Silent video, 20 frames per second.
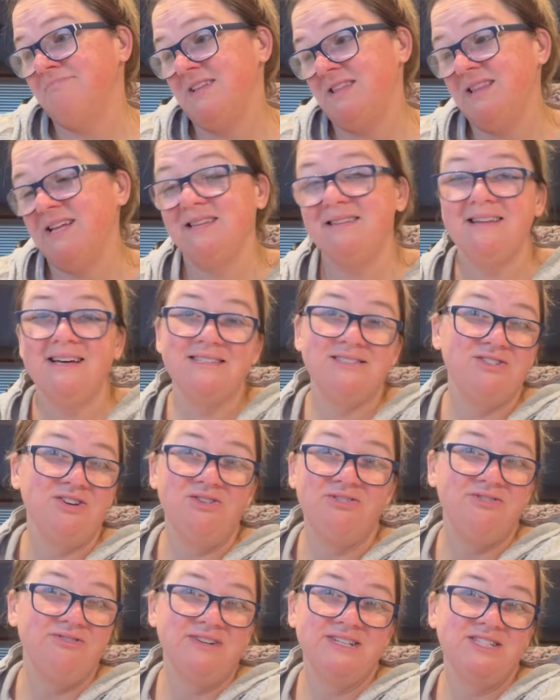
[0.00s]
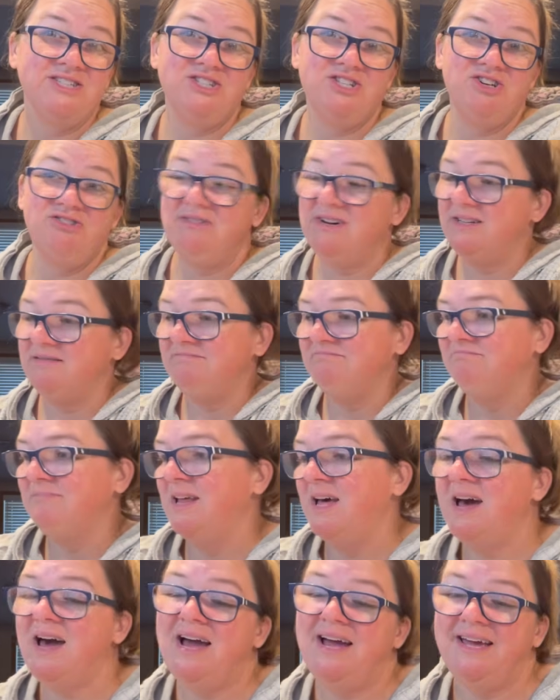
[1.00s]
That's all there is to it.
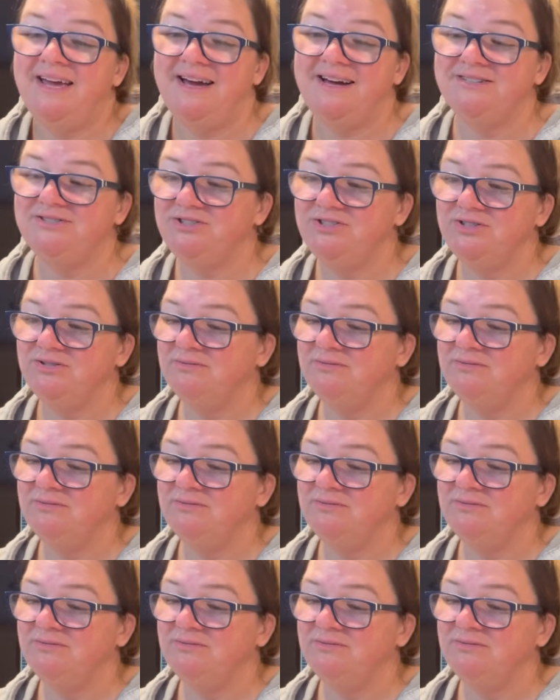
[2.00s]
I had to.